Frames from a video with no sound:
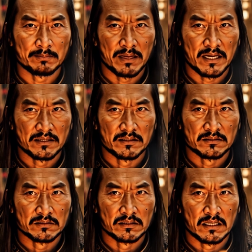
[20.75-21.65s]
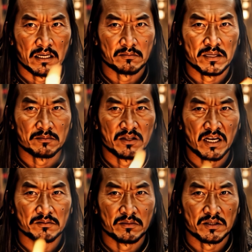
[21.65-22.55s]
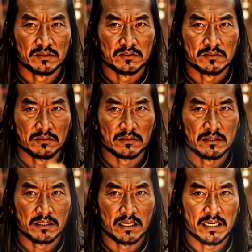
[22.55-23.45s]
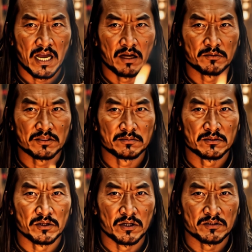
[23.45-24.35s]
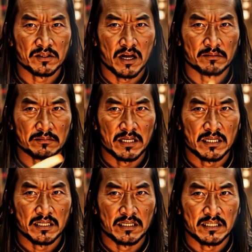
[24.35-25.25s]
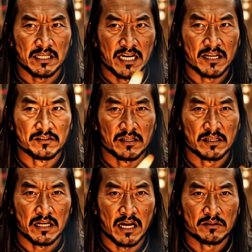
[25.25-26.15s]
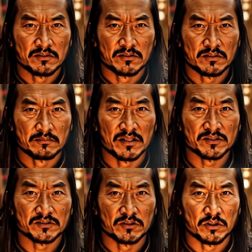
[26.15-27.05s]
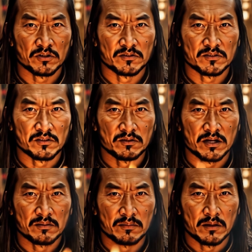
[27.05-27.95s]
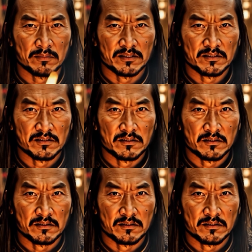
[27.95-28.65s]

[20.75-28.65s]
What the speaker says: companion, my blood brother, and how his betrayal taught me that even love must serve the greater purpose.